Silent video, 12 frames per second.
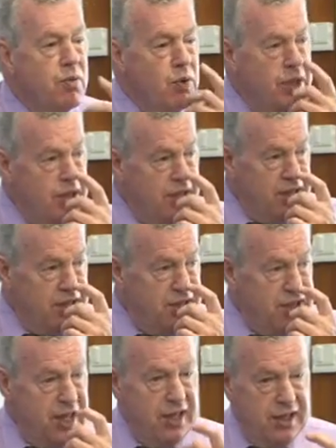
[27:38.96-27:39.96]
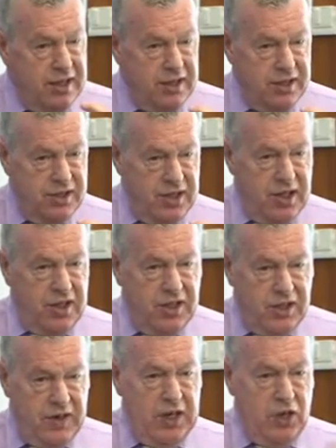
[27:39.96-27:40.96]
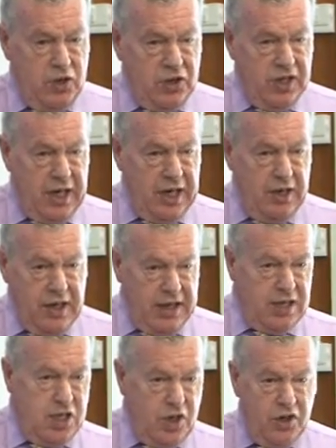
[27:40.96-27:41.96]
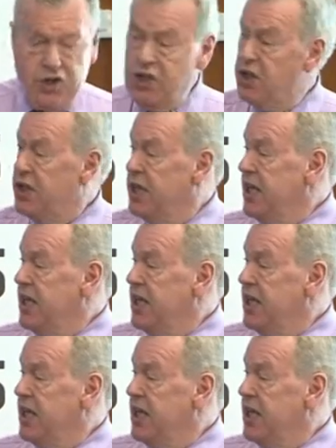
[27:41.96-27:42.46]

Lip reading: within the cells. So intracellular antioxidant